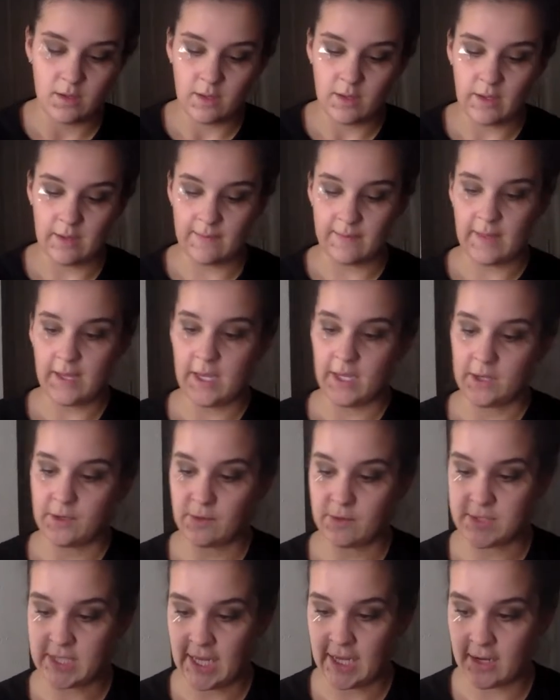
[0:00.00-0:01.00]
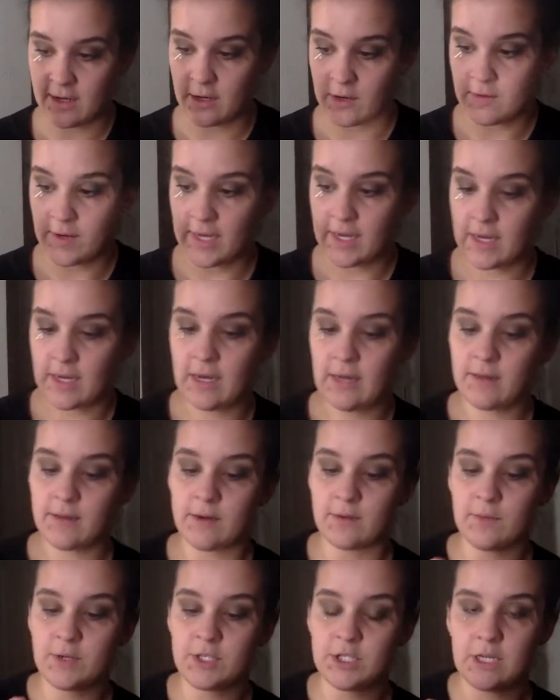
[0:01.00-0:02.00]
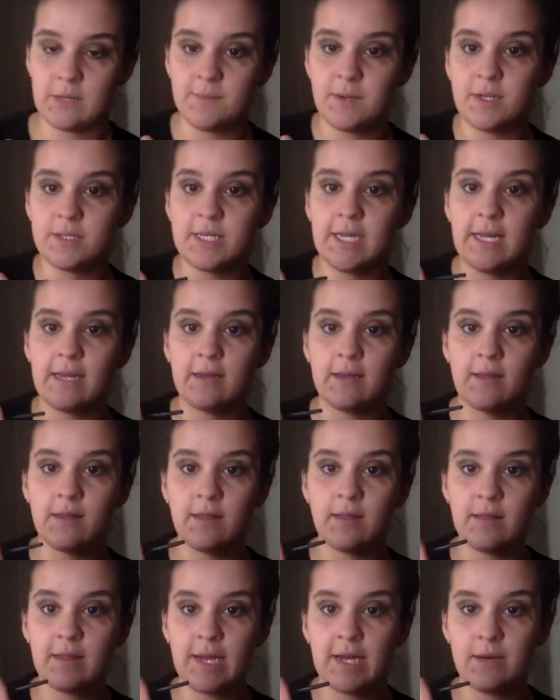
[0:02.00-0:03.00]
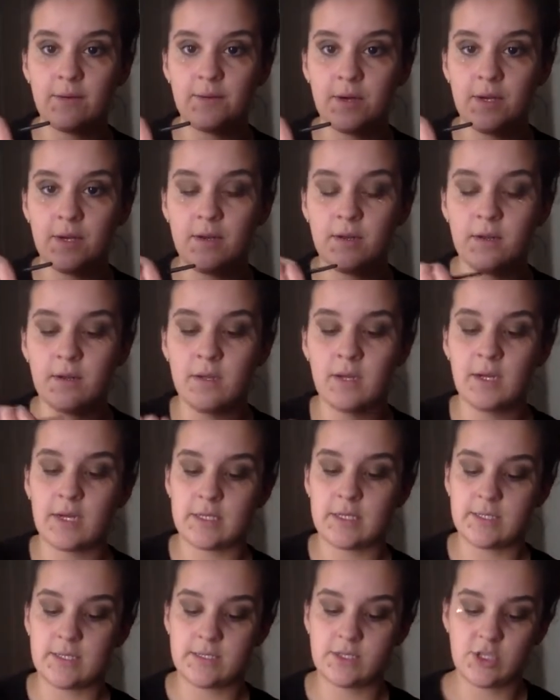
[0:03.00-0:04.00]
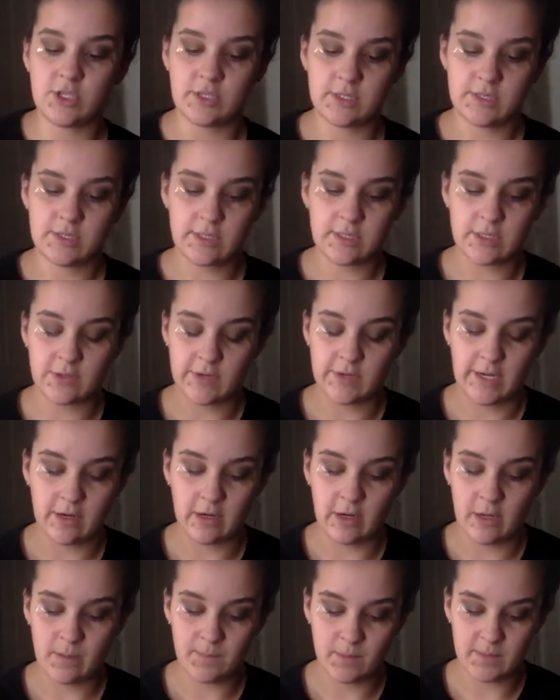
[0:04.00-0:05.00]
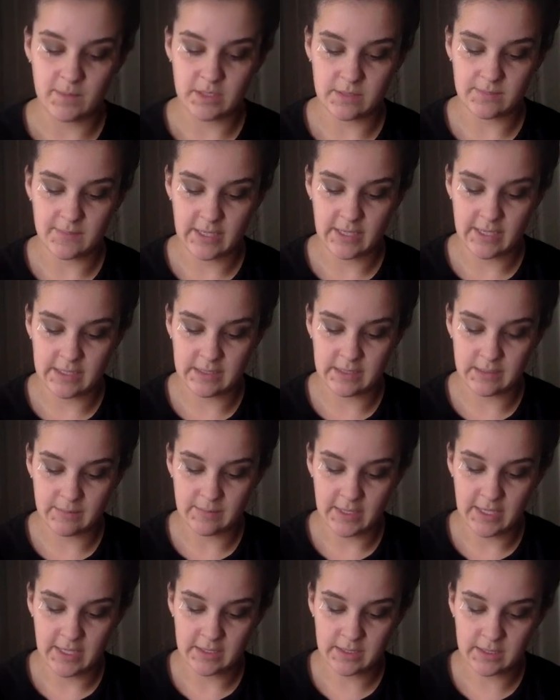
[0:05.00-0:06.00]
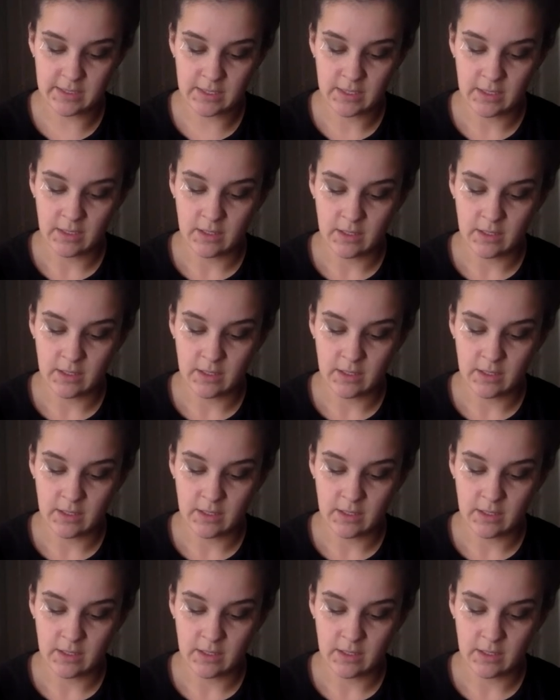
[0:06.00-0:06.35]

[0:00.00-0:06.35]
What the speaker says: And then you take a gray color, which I'm gonna take that one because this gray complements my eyes the best.